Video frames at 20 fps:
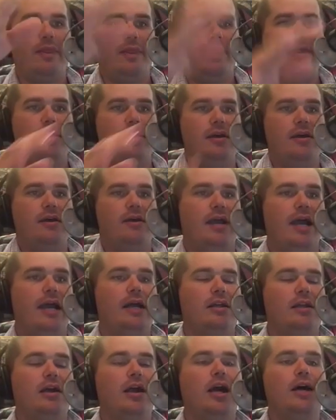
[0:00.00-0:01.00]
what the
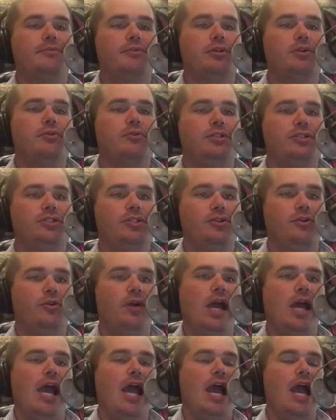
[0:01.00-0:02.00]
helicopter would
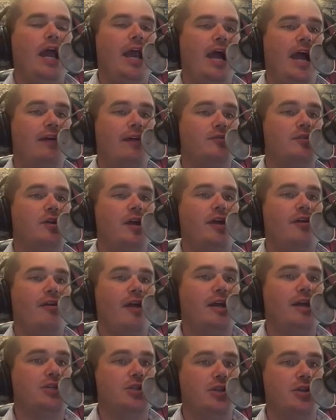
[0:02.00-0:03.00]
do. And after I
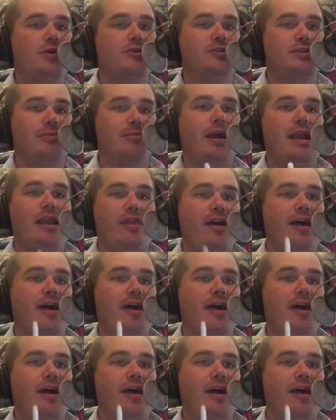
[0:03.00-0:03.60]
crashed those about